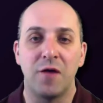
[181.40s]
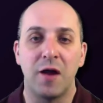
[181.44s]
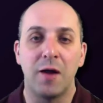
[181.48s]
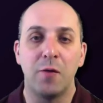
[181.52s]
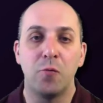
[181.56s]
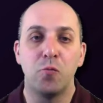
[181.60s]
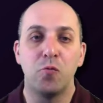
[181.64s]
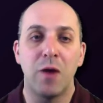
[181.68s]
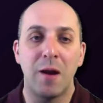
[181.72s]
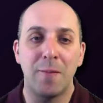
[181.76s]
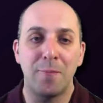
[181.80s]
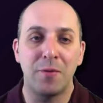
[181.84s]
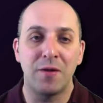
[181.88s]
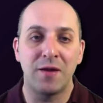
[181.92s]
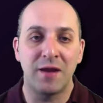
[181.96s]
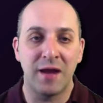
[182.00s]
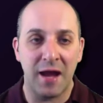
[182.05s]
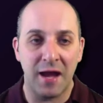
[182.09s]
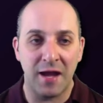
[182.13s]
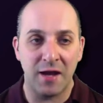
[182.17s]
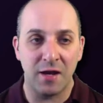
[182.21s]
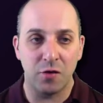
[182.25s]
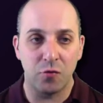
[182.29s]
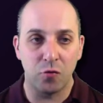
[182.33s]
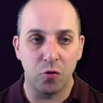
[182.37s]
a
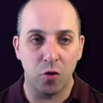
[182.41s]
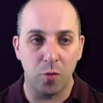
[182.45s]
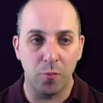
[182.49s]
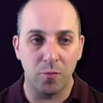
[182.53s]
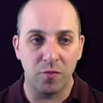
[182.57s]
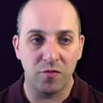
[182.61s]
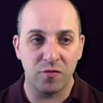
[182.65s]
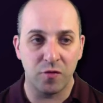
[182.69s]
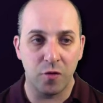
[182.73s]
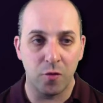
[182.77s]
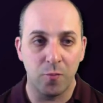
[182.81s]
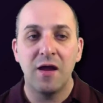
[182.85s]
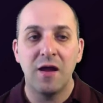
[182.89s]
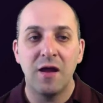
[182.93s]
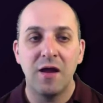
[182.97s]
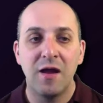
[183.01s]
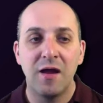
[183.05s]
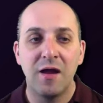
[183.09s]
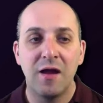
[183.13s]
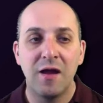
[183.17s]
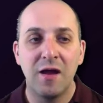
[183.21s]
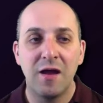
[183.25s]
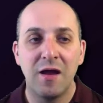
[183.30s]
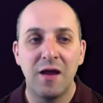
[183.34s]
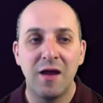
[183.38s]
replicated chromosome.
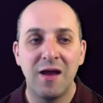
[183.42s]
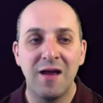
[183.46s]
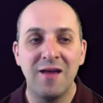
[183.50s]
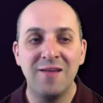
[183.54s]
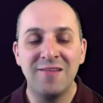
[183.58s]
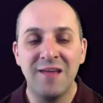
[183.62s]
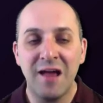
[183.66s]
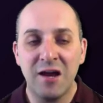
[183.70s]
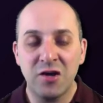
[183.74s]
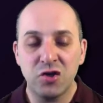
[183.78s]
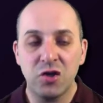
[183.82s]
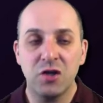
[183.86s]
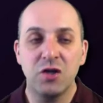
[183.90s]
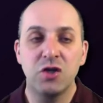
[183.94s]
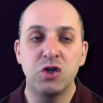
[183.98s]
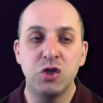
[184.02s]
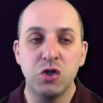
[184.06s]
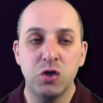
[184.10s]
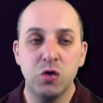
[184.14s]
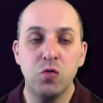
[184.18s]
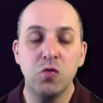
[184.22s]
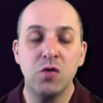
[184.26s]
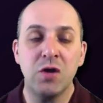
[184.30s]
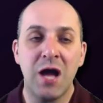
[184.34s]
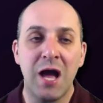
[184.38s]
It's actually
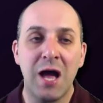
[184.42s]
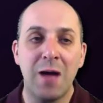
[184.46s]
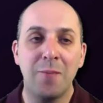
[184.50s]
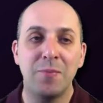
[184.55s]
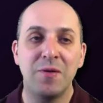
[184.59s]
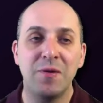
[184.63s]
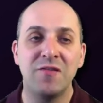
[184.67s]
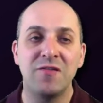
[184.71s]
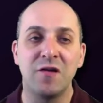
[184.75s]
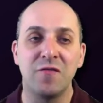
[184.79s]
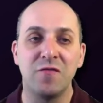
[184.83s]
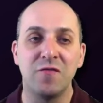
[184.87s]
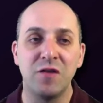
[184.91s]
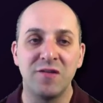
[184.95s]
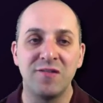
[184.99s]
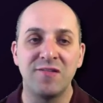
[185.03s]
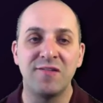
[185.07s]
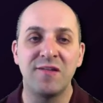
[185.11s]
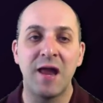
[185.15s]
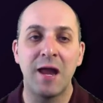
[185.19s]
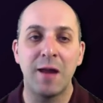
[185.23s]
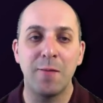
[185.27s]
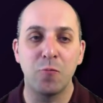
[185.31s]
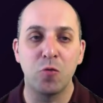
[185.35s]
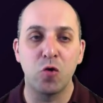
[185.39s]
two copies of the
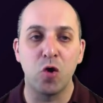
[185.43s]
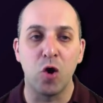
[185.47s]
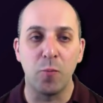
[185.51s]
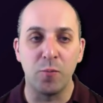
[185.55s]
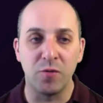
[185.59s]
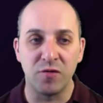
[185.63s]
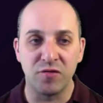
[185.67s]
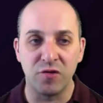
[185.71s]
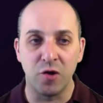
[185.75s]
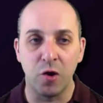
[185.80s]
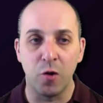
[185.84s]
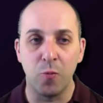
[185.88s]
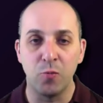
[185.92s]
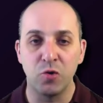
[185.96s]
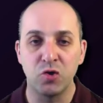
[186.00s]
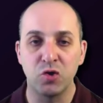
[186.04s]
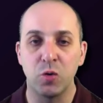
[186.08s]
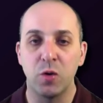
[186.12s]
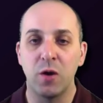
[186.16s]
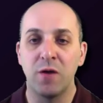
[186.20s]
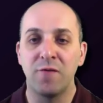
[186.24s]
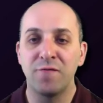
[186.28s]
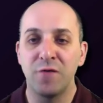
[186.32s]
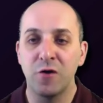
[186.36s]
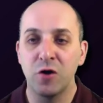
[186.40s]
same chromosome, which are
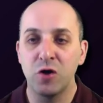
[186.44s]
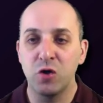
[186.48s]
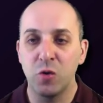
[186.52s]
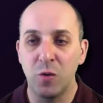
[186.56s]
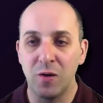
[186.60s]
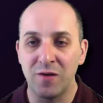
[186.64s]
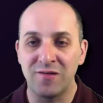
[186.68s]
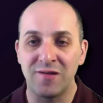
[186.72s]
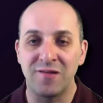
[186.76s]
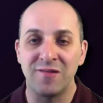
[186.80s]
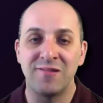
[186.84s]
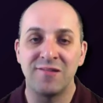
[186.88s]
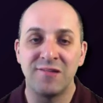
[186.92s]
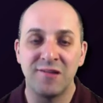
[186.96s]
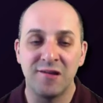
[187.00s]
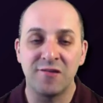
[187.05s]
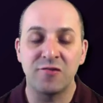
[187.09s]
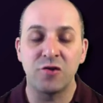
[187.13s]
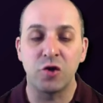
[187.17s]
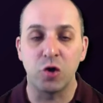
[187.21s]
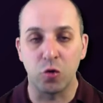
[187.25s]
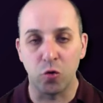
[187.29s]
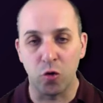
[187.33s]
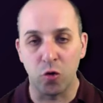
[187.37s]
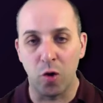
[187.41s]
referred to as
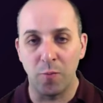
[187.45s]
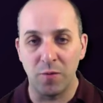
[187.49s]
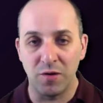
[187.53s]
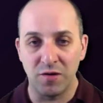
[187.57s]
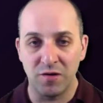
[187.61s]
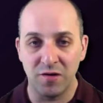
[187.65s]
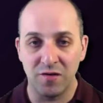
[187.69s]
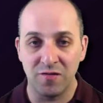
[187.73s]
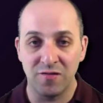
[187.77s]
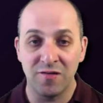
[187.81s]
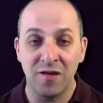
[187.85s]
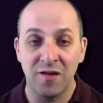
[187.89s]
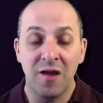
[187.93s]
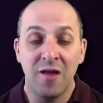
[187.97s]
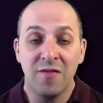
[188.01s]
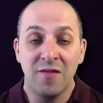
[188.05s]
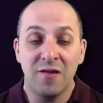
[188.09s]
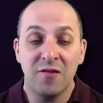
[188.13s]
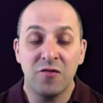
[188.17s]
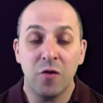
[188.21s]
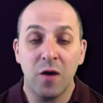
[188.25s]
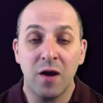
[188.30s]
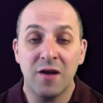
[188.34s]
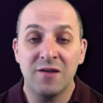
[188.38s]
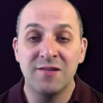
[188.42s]
sister chromatids.
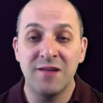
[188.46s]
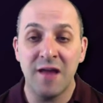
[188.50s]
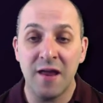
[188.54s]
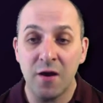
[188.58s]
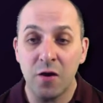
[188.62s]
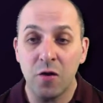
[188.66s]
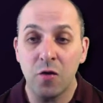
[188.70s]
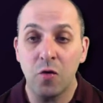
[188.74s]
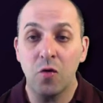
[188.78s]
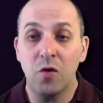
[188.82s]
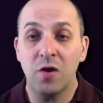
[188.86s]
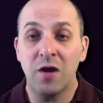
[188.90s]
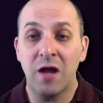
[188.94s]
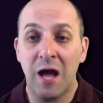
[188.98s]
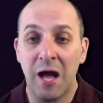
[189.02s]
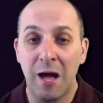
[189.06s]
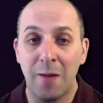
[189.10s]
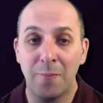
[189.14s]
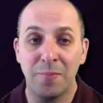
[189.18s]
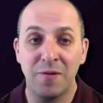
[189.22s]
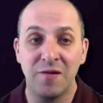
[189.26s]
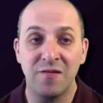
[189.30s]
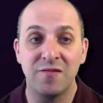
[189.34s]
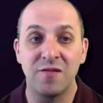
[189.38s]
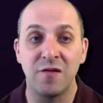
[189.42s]
These are identical
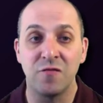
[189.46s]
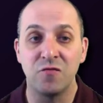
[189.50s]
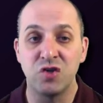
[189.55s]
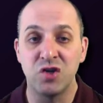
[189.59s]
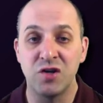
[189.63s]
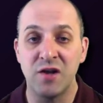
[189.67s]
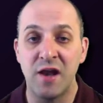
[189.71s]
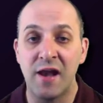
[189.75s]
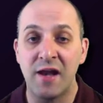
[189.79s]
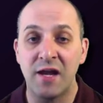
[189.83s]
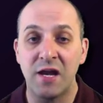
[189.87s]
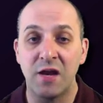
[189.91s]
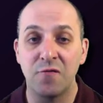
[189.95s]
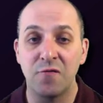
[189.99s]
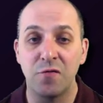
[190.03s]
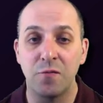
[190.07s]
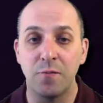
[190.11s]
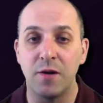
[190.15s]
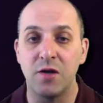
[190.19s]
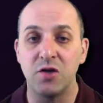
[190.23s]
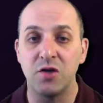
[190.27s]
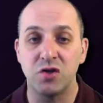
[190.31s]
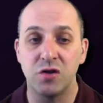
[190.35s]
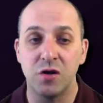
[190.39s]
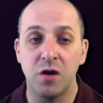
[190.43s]
copies of genetic
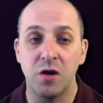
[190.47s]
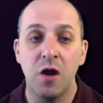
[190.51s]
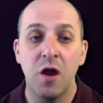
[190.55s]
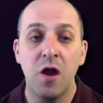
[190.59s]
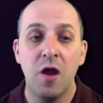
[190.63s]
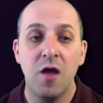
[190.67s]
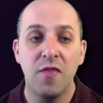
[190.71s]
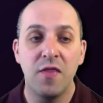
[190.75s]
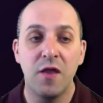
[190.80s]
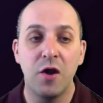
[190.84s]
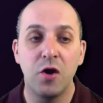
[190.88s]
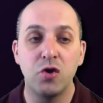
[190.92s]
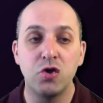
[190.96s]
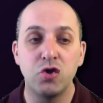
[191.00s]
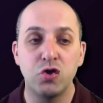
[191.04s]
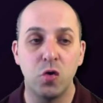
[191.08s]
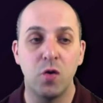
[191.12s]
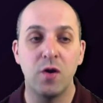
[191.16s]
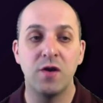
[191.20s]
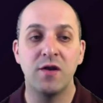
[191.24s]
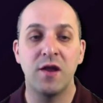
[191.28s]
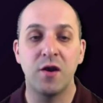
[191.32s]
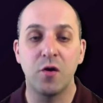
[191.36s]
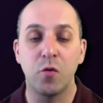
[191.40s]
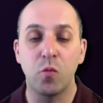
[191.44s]
information that are
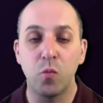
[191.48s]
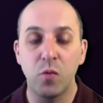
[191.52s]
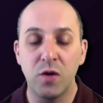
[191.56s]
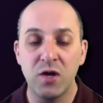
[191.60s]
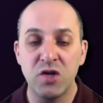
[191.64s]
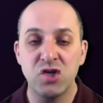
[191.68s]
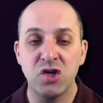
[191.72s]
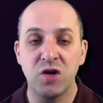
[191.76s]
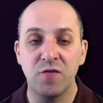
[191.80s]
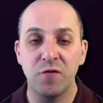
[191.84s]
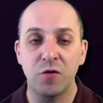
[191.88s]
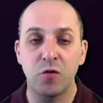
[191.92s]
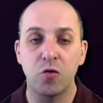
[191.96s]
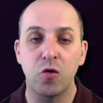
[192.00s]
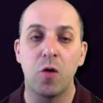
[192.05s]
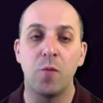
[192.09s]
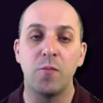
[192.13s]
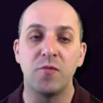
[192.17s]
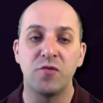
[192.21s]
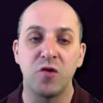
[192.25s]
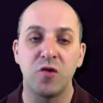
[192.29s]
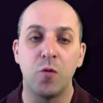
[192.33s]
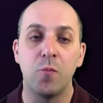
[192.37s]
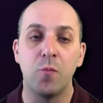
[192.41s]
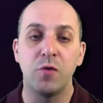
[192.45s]
joined at a region of the
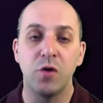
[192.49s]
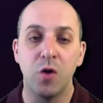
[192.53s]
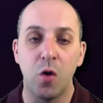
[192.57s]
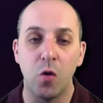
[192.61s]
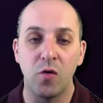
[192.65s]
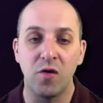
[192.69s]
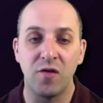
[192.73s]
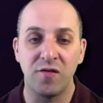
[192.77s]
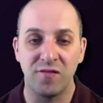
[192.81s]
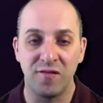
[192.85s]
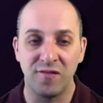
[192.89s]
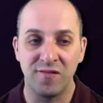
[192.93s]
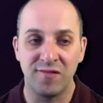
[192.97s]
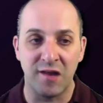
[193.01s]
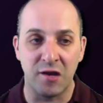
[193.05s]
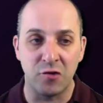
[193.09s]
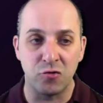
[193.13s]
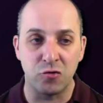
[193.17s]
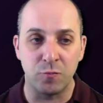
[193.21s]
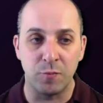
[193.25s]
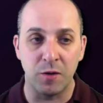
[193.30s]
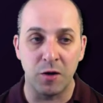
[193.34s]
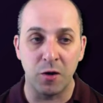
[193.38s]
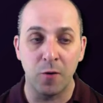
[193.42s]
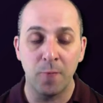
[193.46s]
chromosome known as the
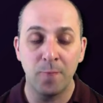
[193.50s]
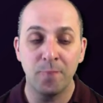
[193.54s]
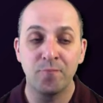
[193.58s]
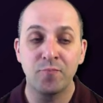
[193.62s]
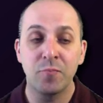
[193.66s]
centromere.